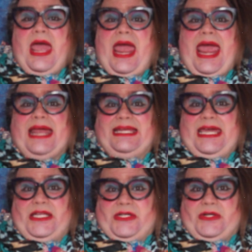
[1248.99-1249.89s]
and
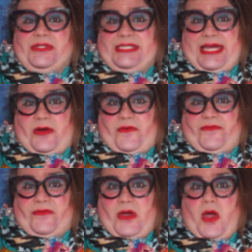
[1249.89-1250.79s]
get
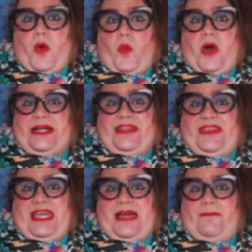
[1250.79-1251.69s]
yourself one of
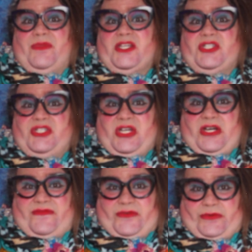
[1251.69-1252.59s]
them
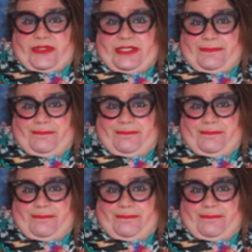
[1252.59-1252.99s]
shovels